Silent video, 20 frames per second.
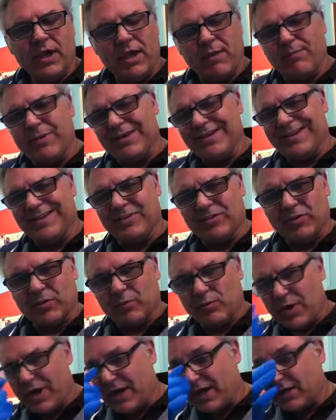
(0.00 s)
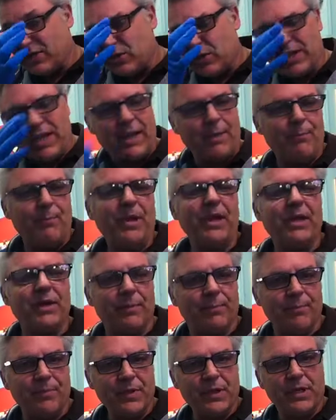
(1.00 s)
And because they're rods, you can't pit
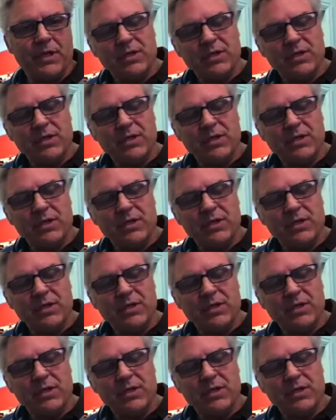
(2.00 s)
them.